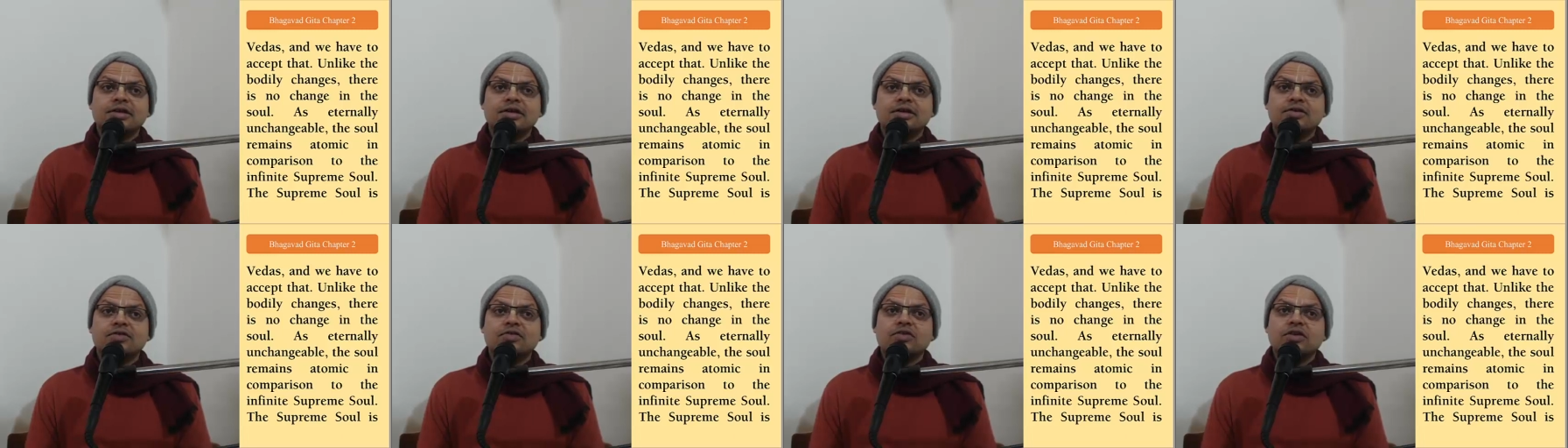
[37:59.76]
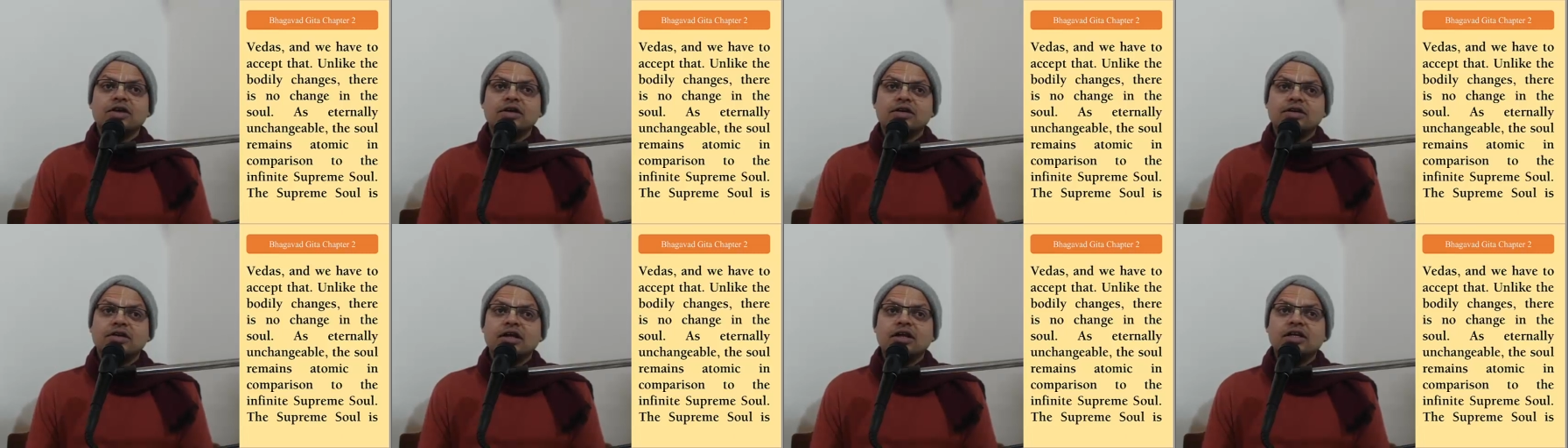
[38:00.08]

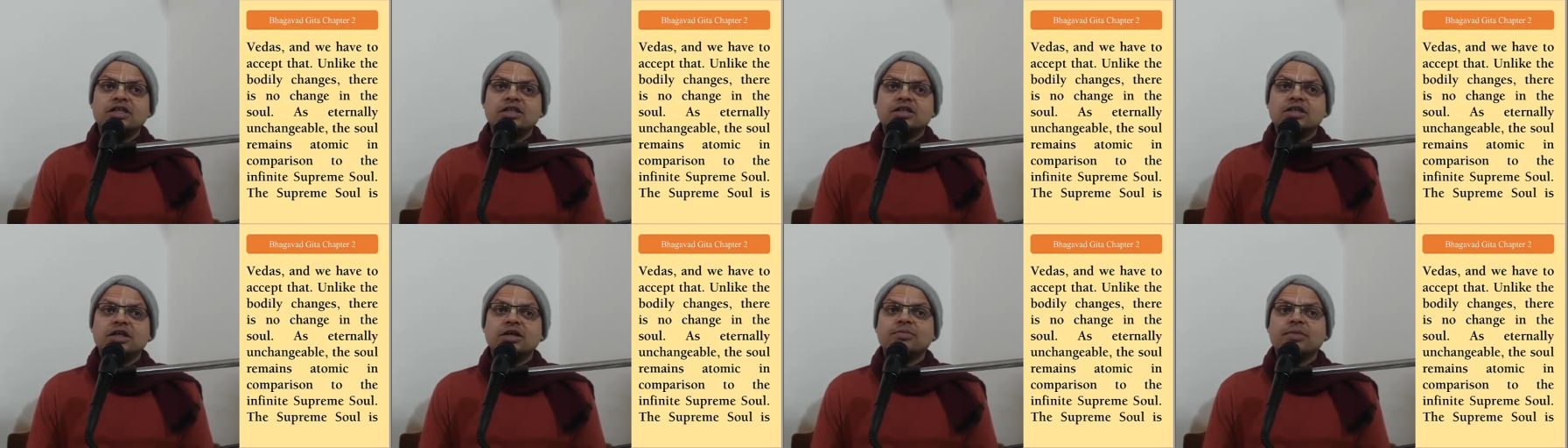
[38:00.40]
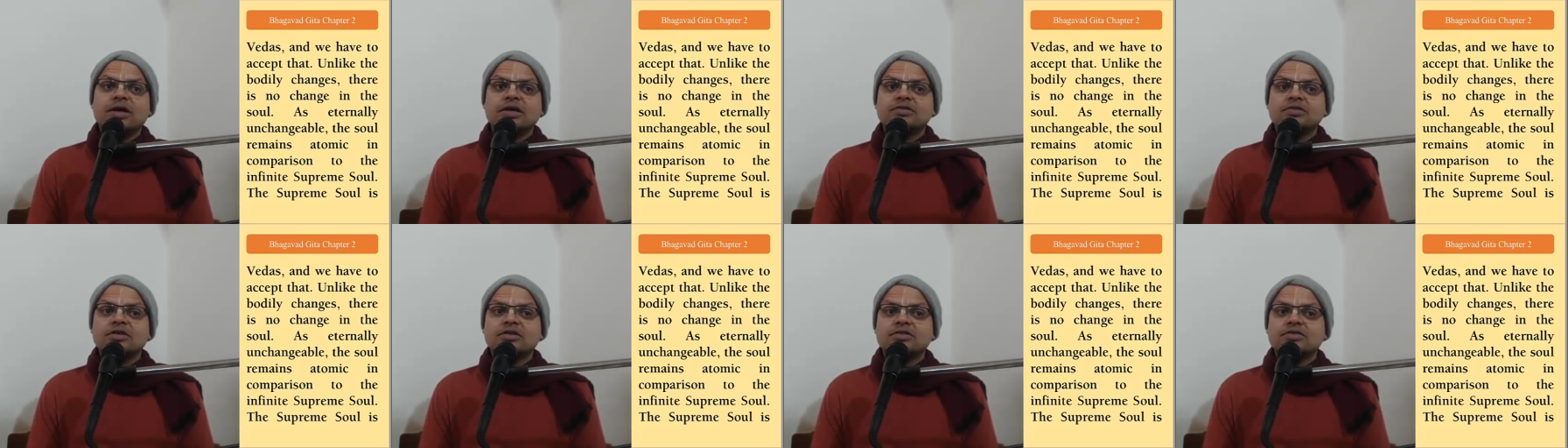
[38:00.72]
She tells that
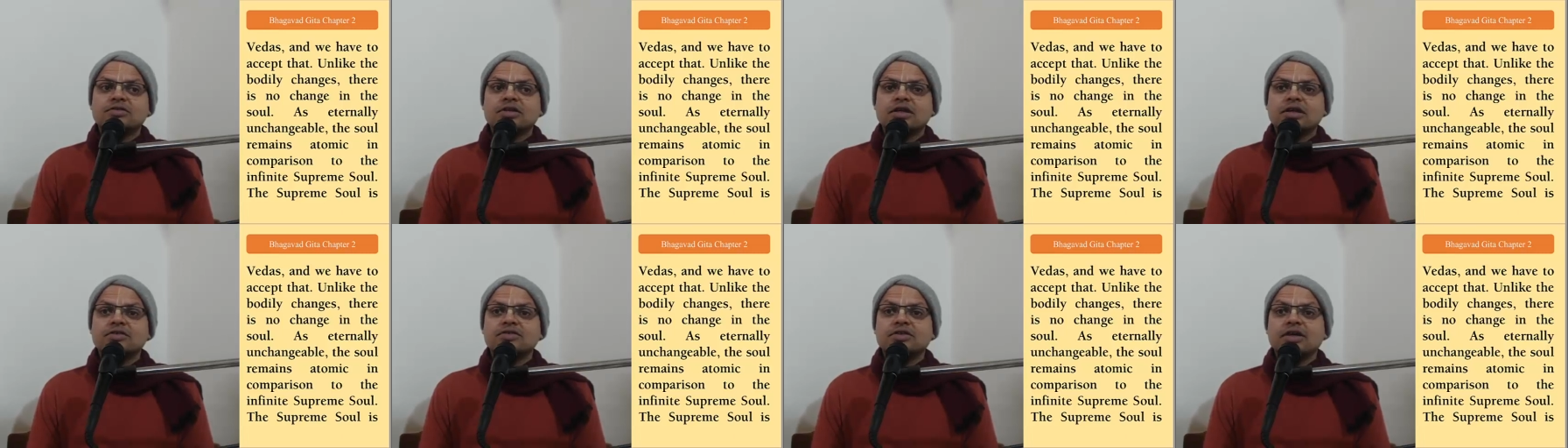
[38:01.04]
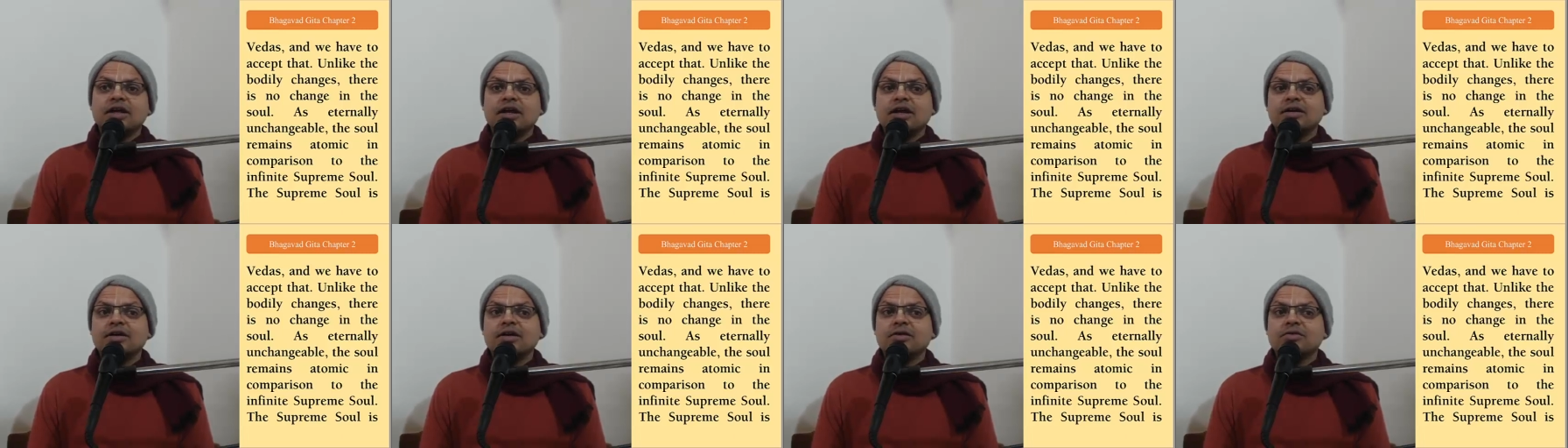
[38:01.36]
my sister is
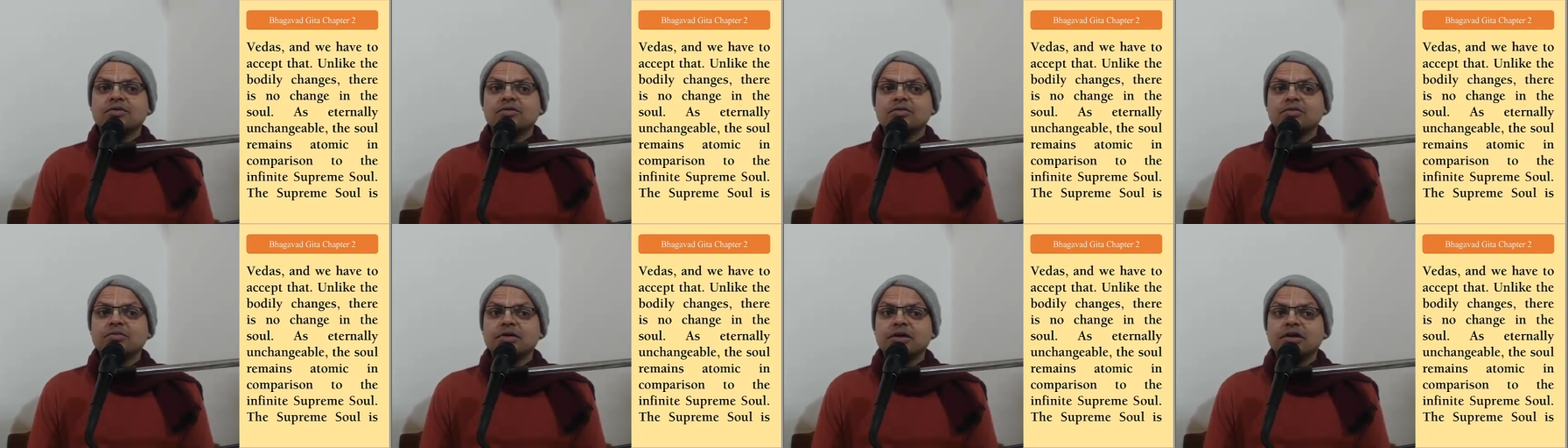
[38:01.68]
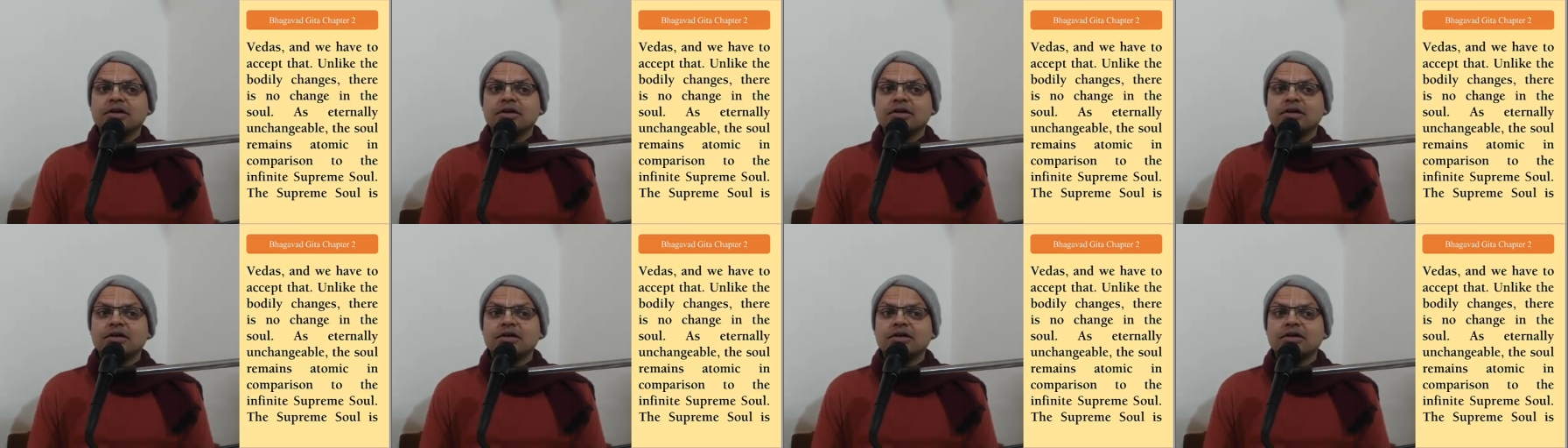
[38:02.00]
elder to
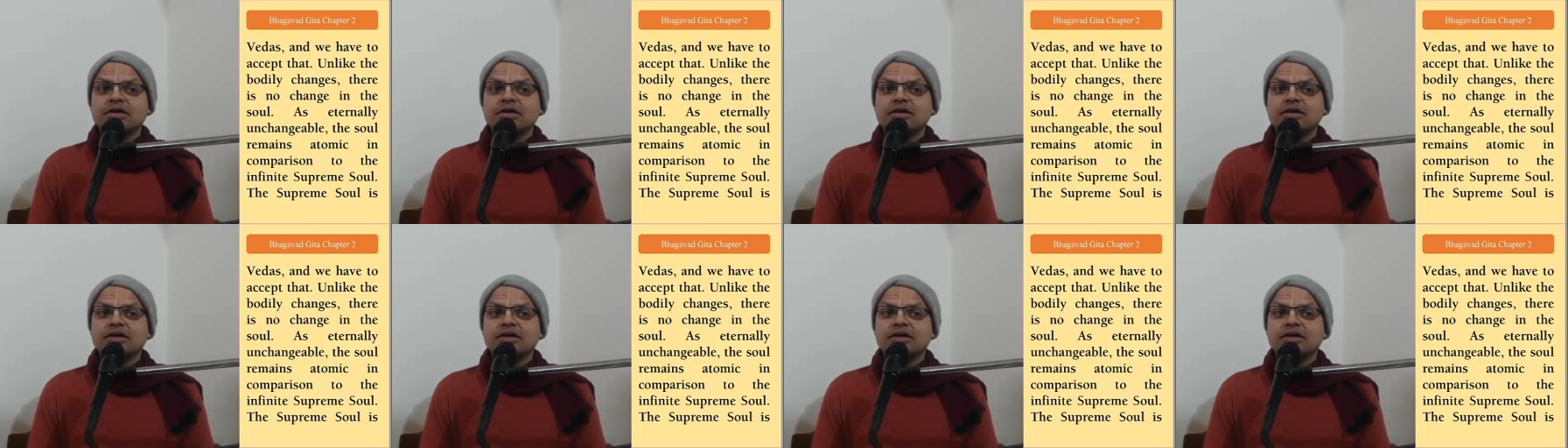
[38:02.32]
me.